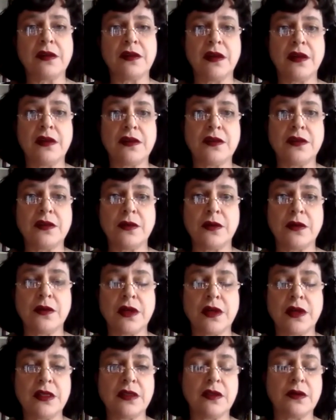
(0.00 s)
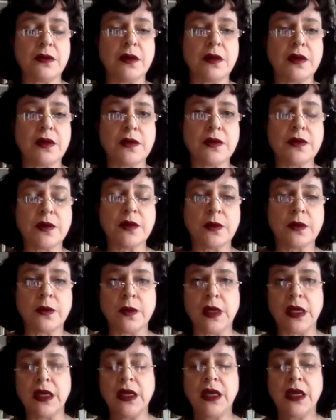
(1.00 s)
as you are considering the
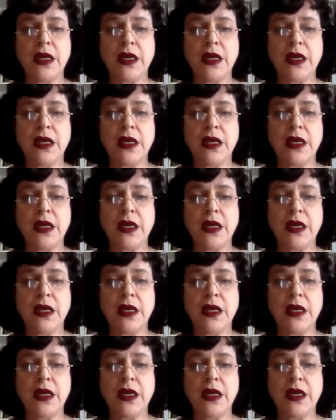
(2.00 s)
story.